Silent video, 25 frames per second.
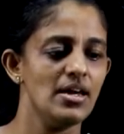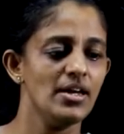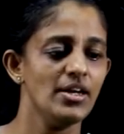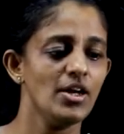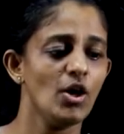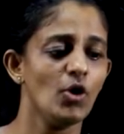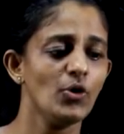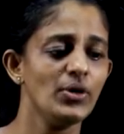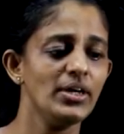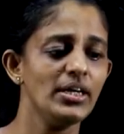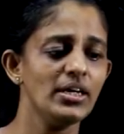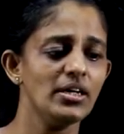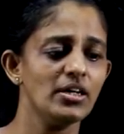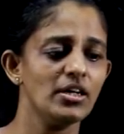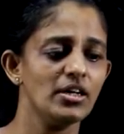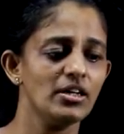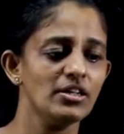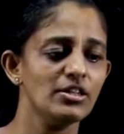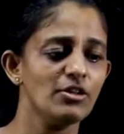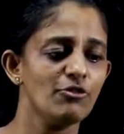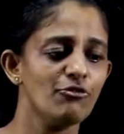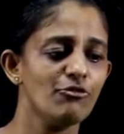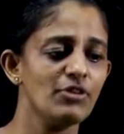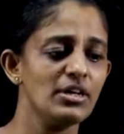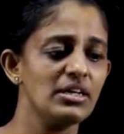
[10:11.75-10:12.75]
Now here
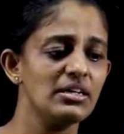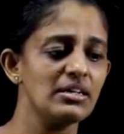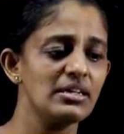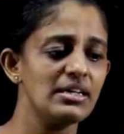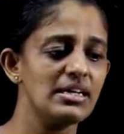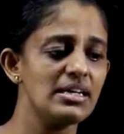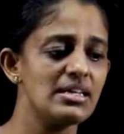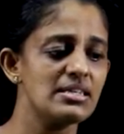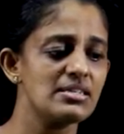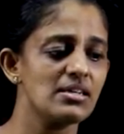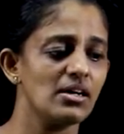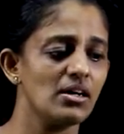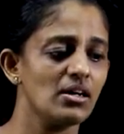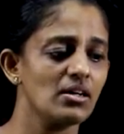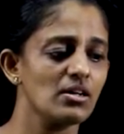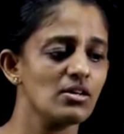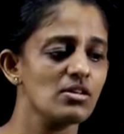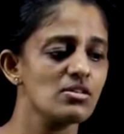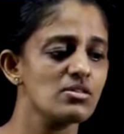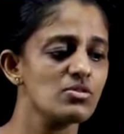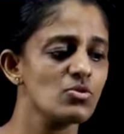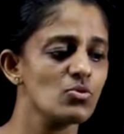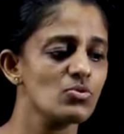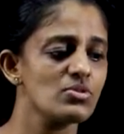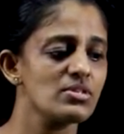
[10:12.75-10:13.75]
the figurines are
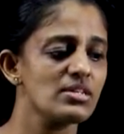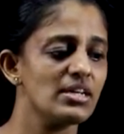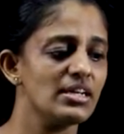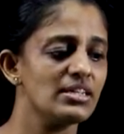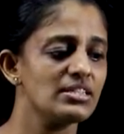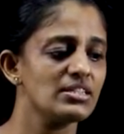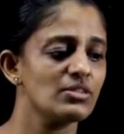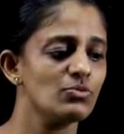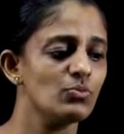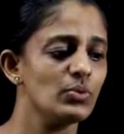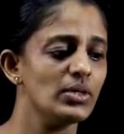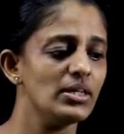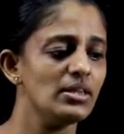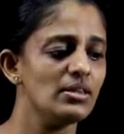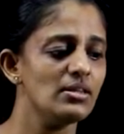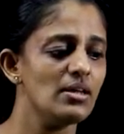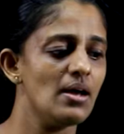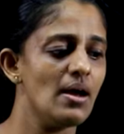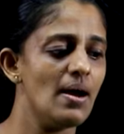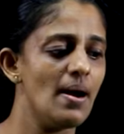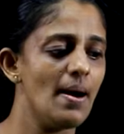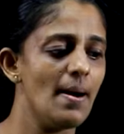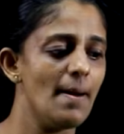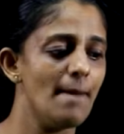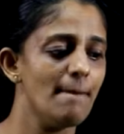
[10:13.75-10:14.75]
associated with
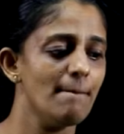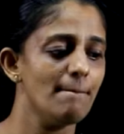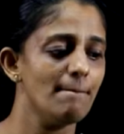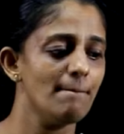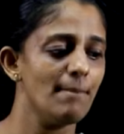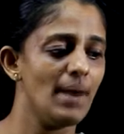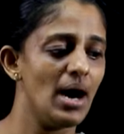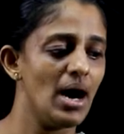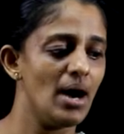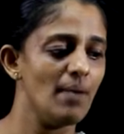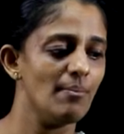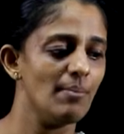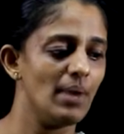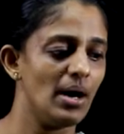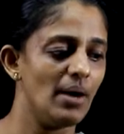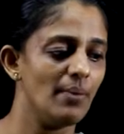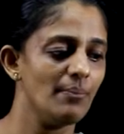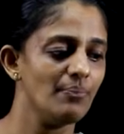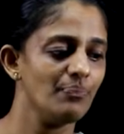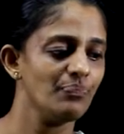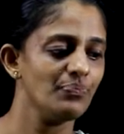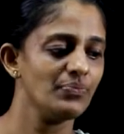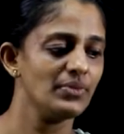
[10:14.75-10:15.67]
mama.